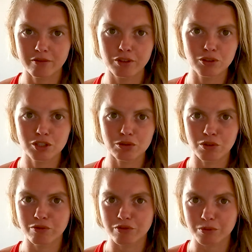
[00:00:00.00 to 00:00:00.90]
If you need to
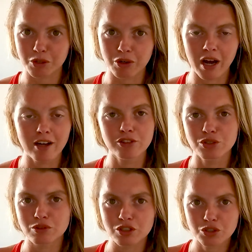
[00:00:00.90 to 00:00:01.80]
run from your
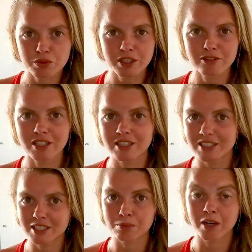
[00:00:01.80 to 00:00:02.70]
house to the trail, then
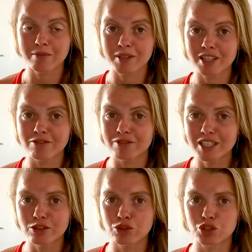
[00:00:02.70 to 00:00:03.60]
this might be a
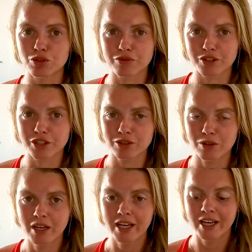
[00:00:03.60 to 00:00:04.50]
really good shoe for you.